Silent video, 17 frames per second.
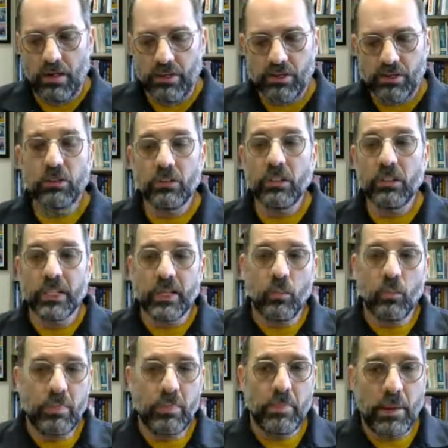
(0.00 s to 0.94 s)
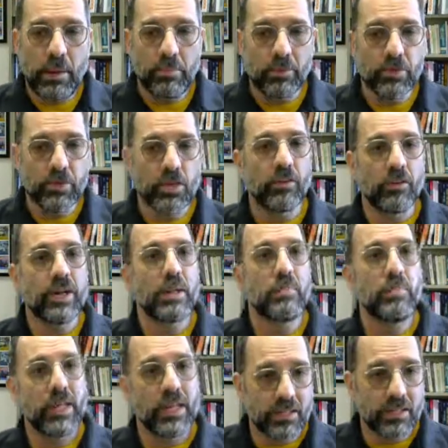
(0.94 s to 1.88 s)
Certainly when a paper has
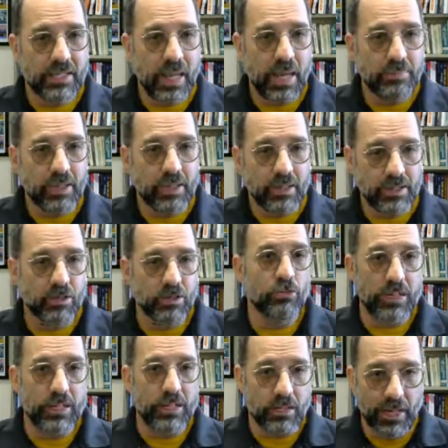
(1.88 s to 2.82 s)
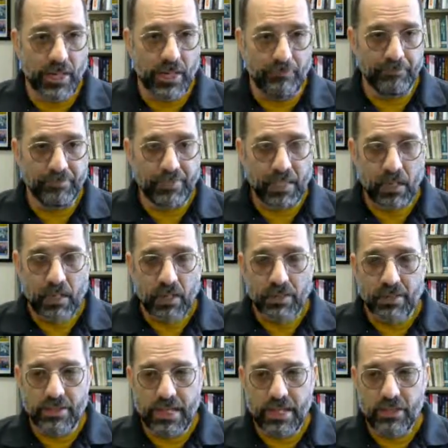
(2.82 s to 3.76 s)
already been accepted is a great time.
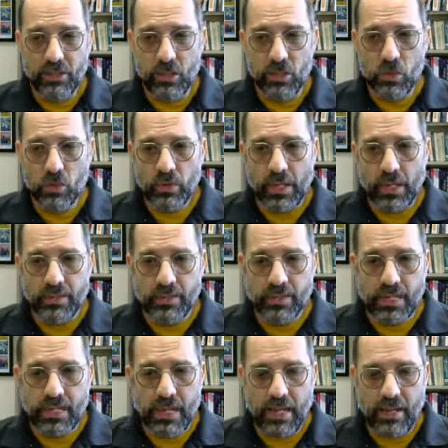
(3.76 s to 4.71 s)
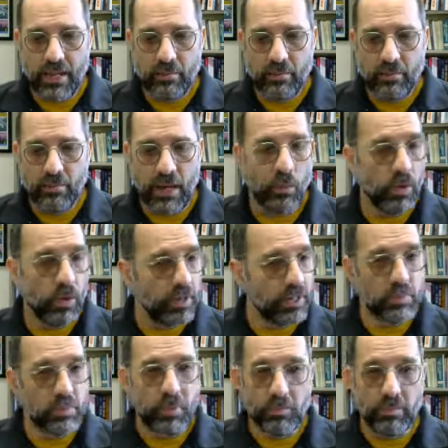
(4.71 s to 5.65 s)
Then you can say, my
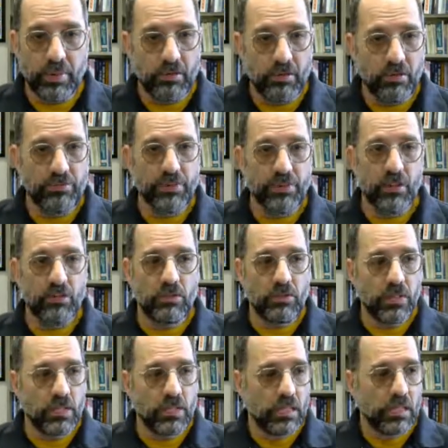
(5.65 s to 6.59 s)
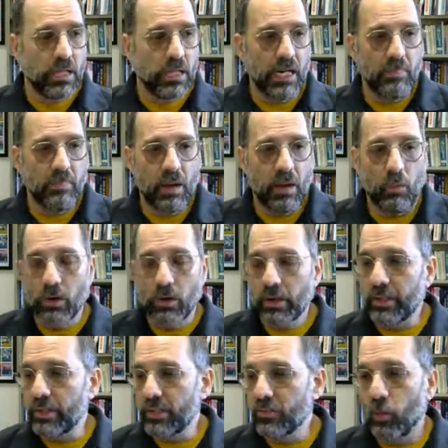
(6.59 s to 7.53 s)
work has been peer-reviewed, my
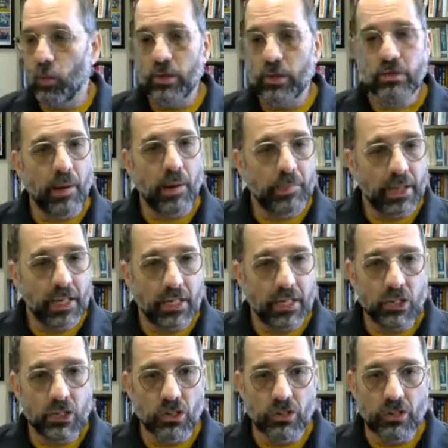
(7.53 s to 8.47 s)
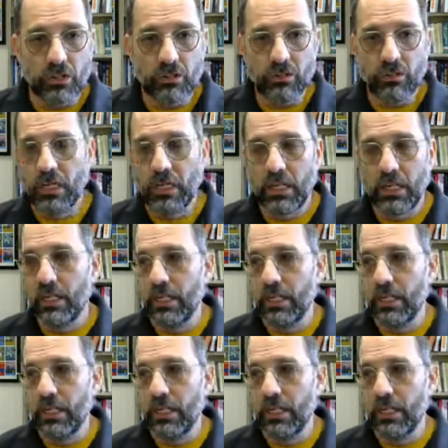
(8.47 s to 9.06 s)
work is forthcoming in a journal,